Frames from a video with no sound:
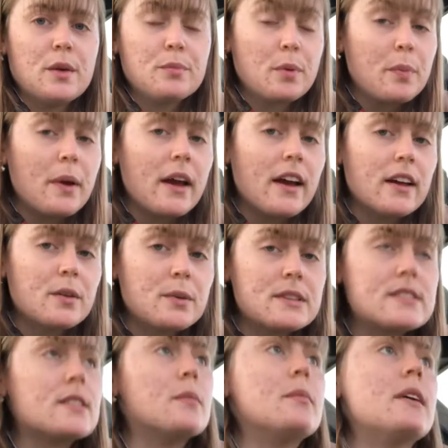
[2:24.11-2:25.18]
prepared with
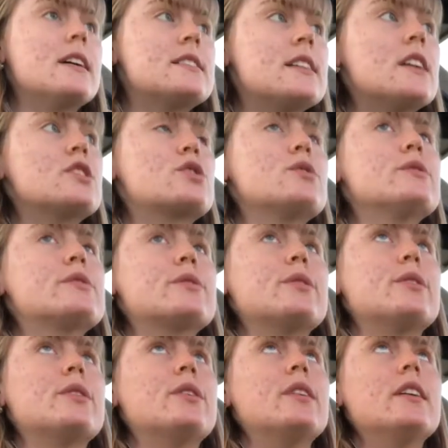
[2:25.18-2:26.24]
some essentials,
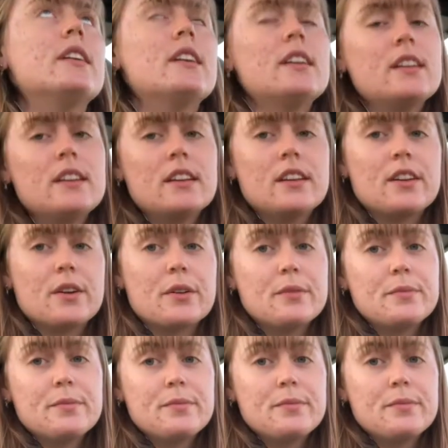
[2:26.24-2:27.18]
or, you know,